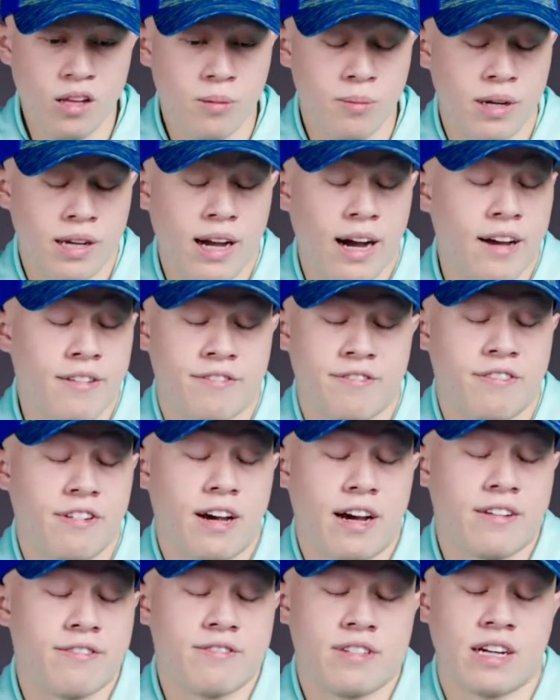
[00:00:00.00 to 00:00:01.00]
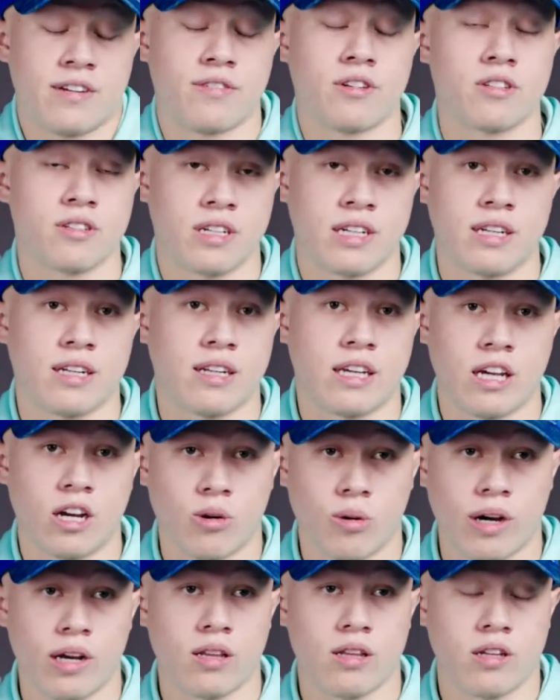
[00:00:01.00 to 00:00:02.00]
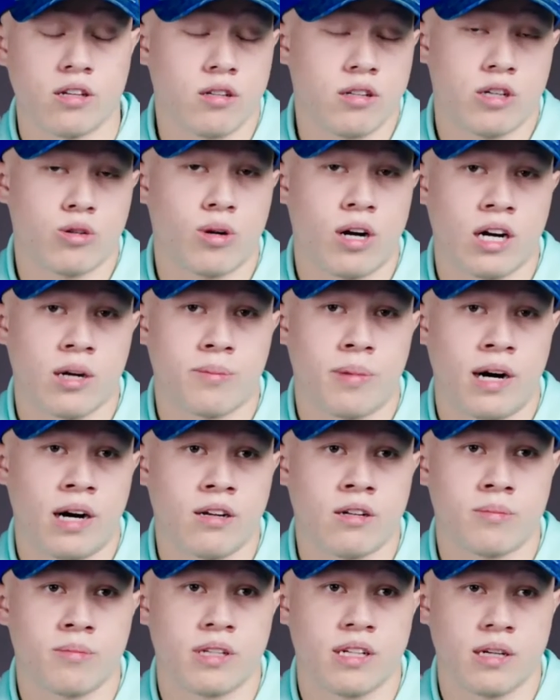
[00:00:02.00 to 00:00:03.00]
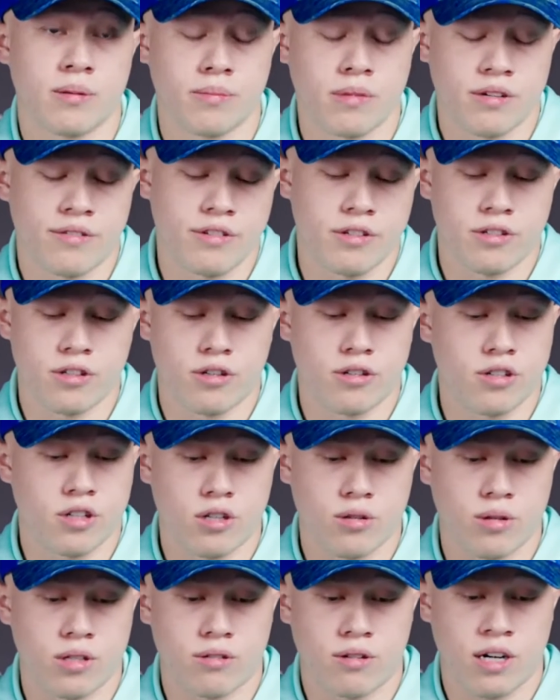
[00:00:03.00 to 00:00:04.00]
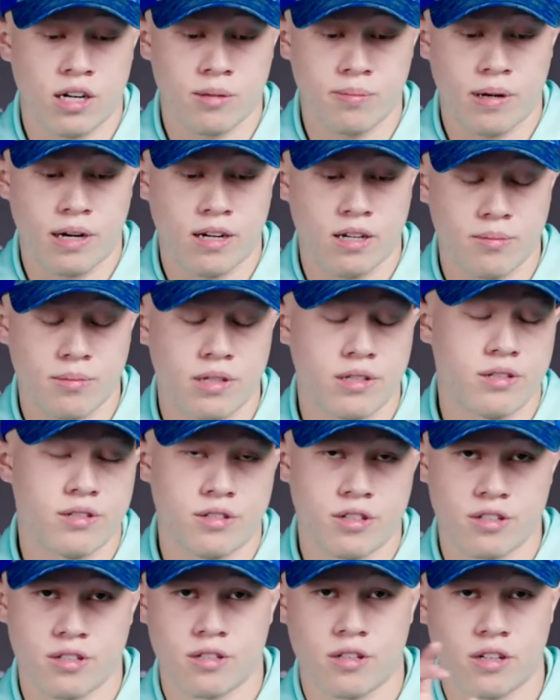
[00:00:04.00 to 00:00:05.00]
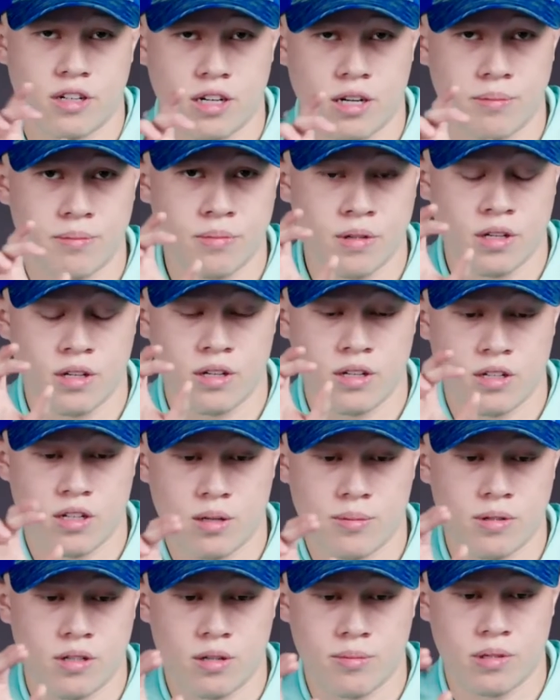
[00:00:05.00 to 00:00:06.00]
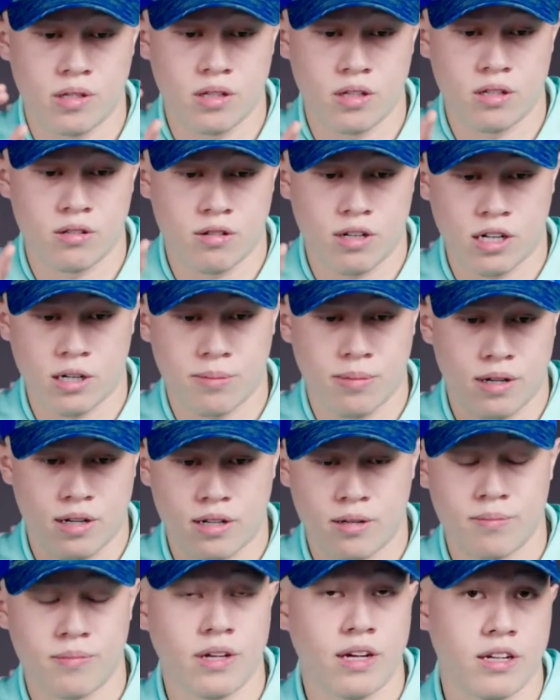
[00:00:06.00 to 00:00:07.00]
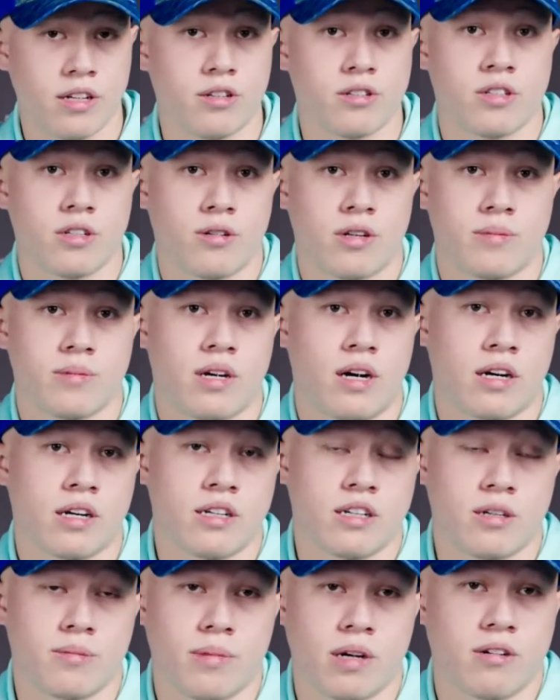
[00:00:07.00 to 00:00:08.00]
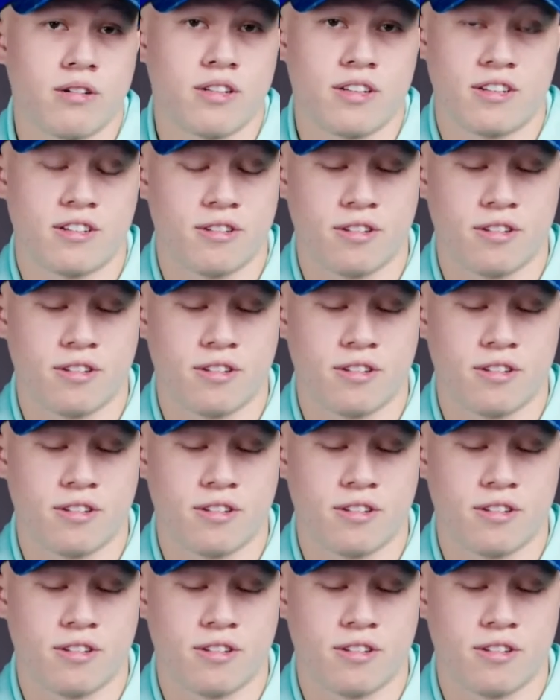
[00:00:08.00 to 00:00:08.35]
But I've never seen it. He quite literally rock bottomed him. If you don't know what rock bottom is, just look up WWE rock bottom and you'll see what I'm talking about.